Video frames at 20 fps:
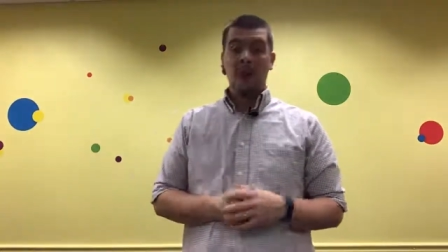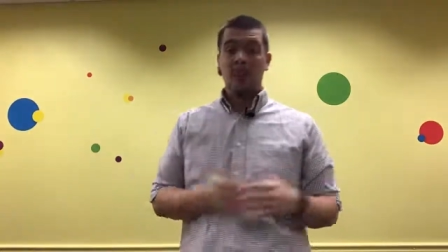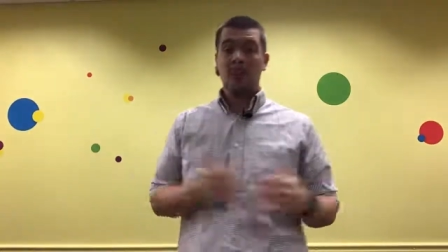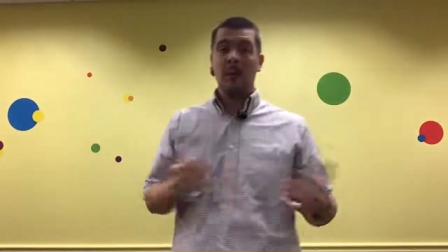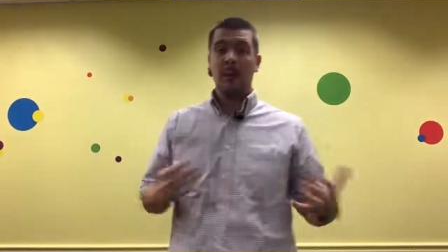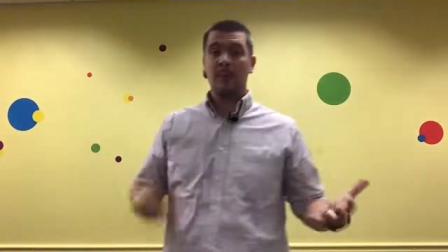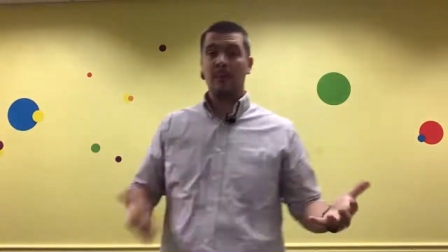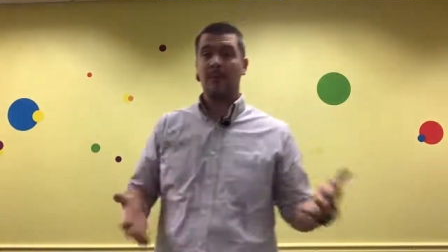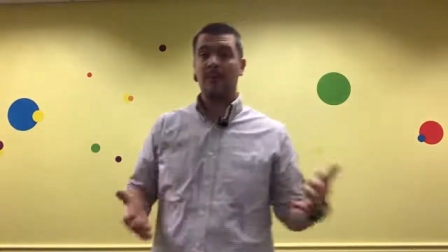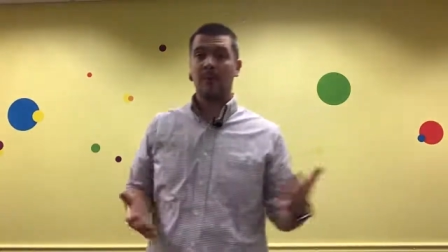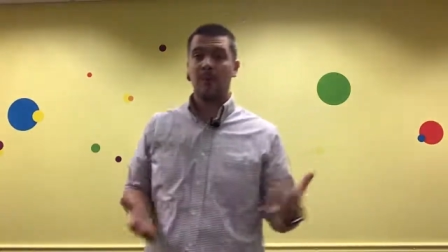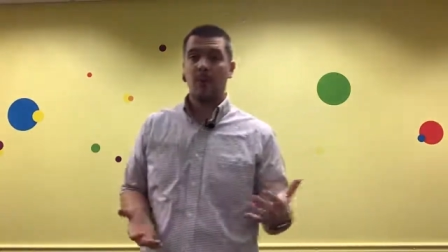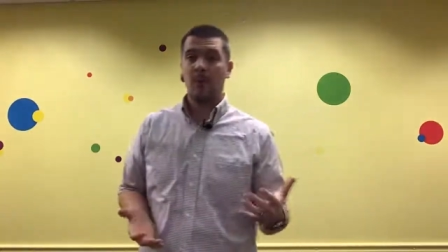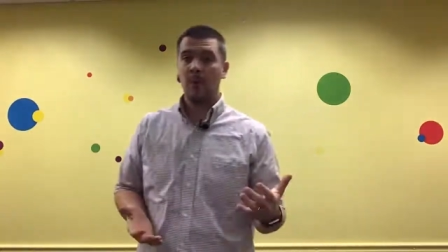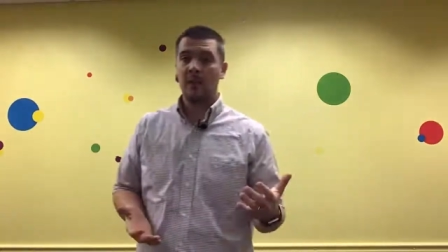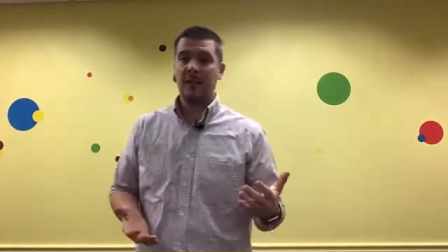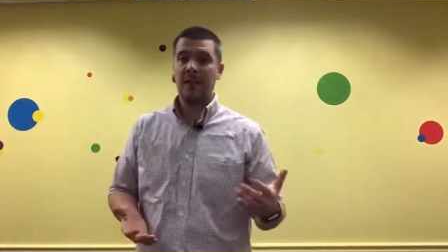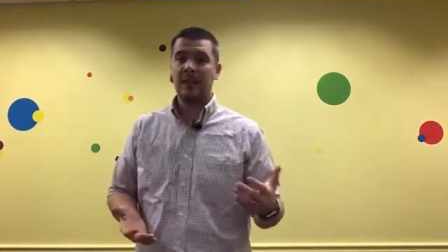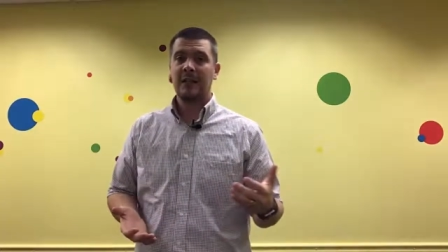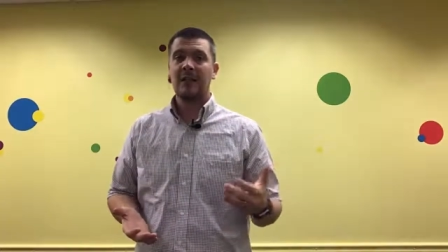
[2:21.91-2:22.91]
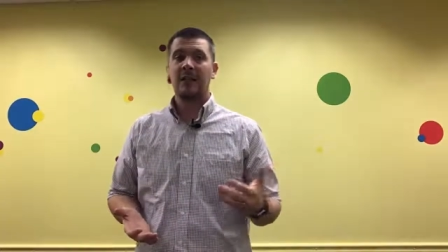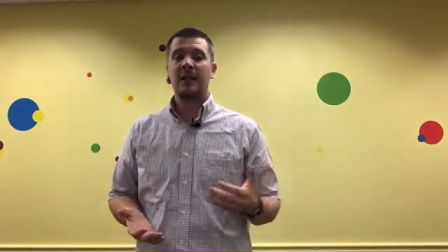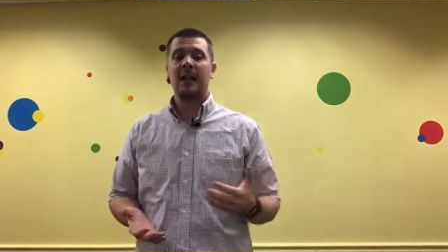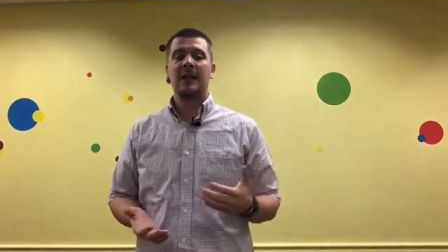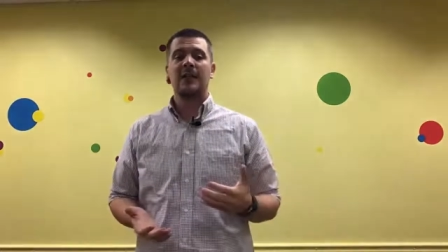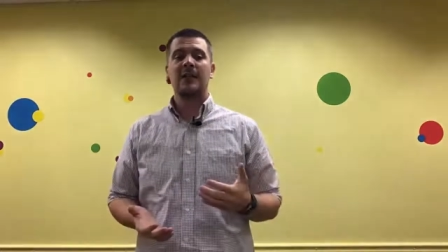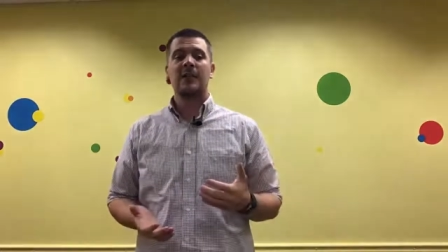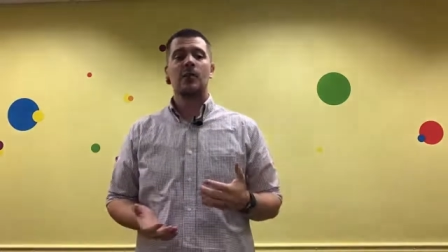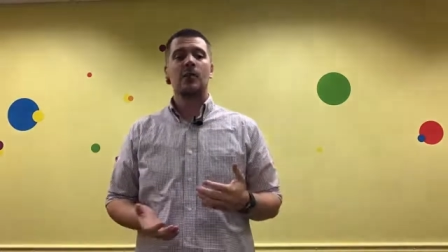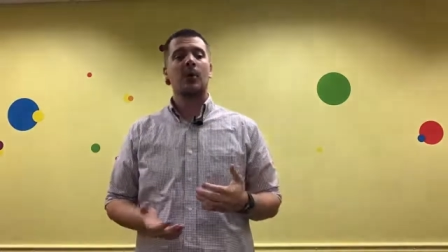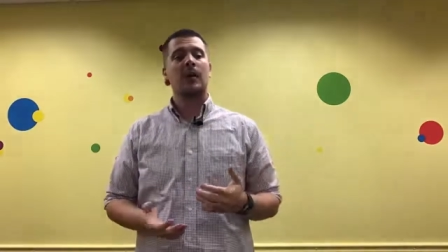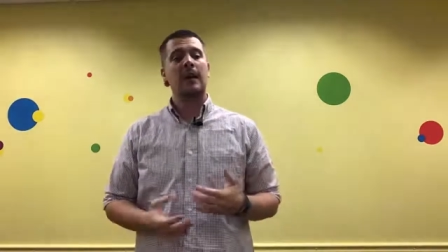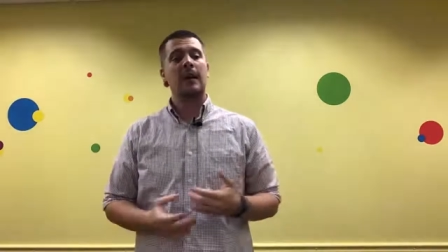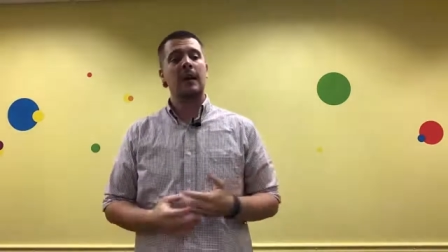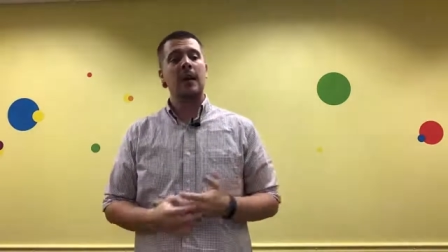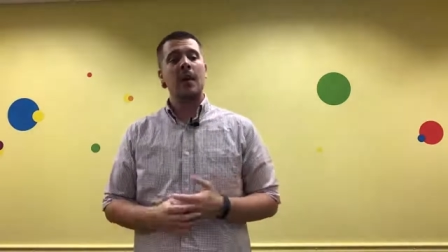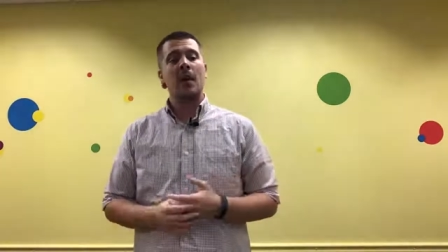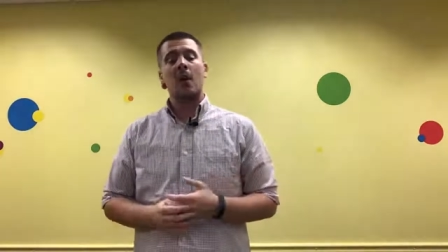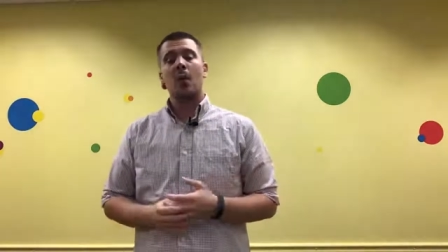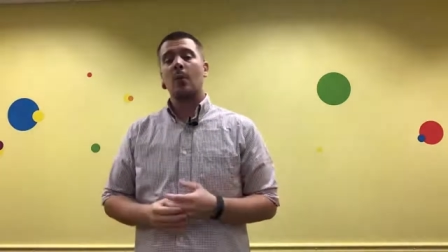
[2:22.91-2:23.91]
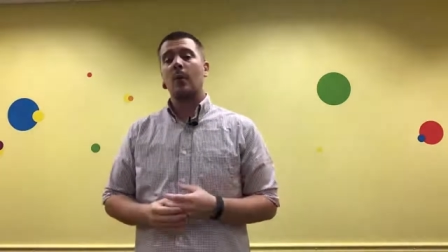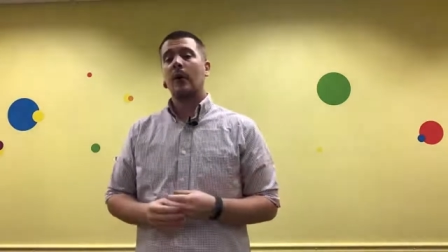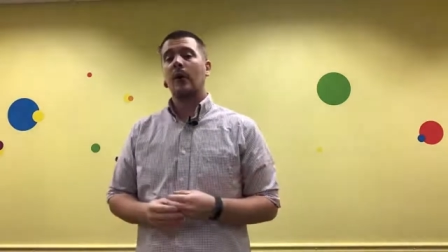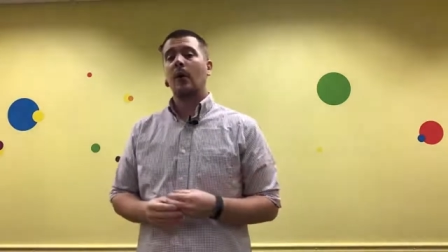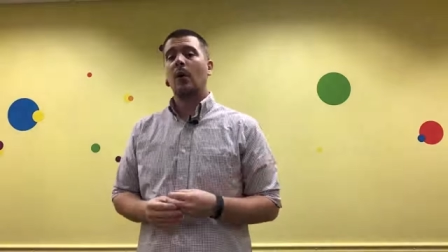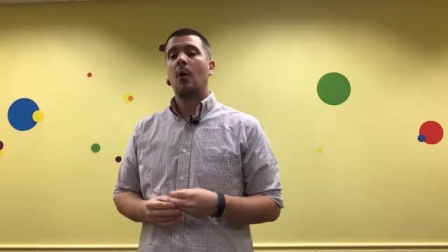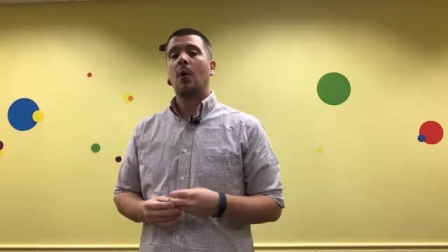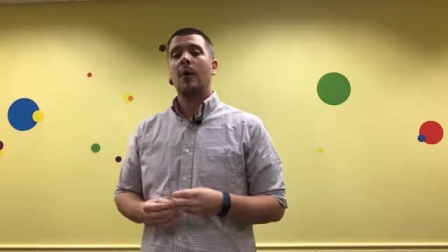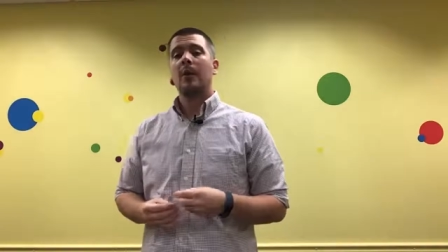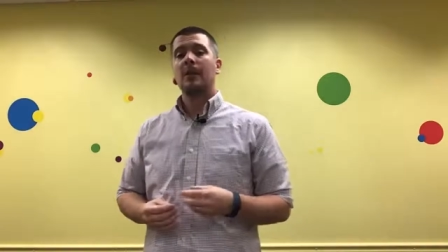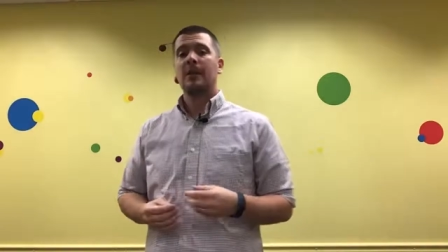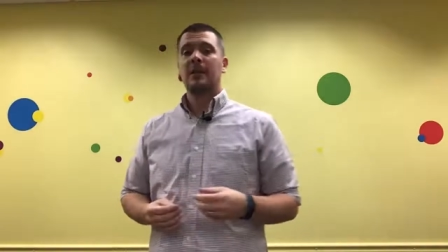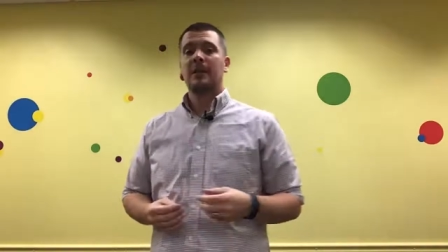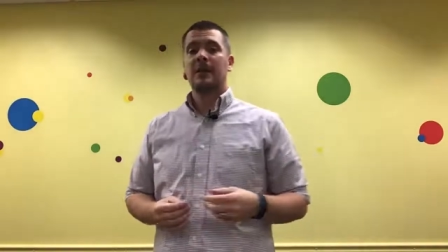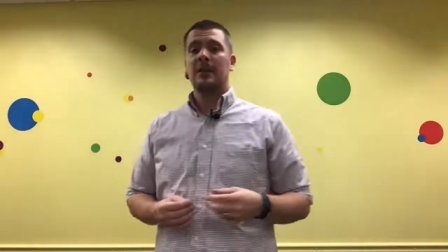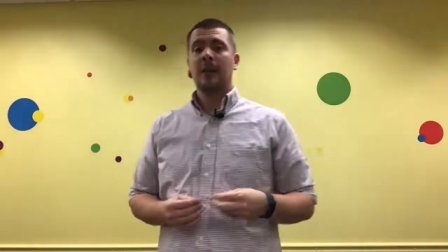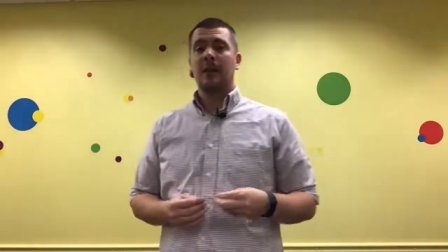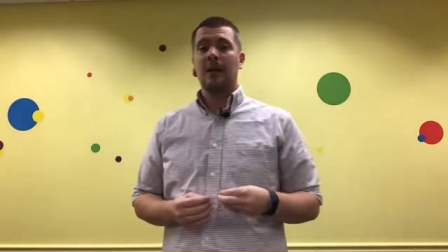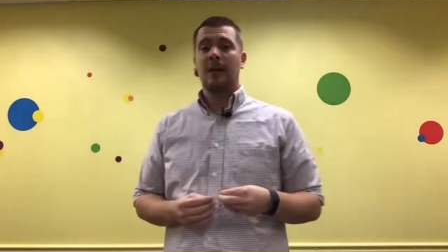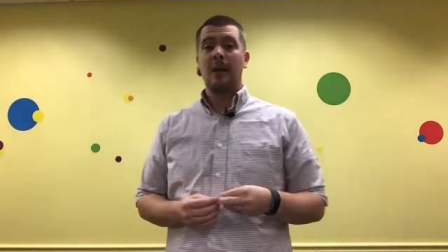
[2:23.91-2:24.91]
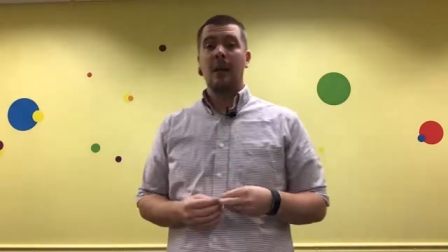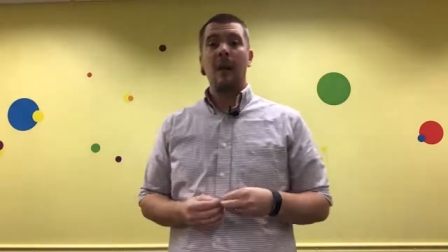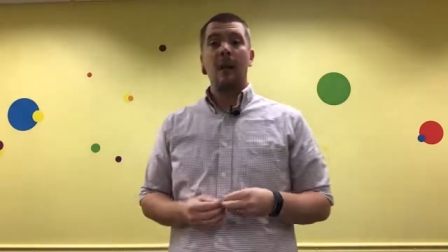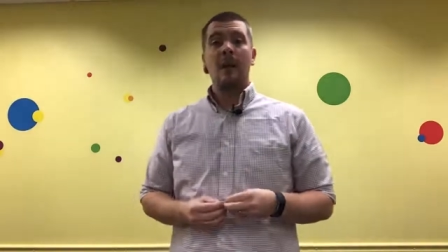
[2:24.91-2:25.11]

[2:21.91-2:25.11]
But before we get to that story, we are going to sing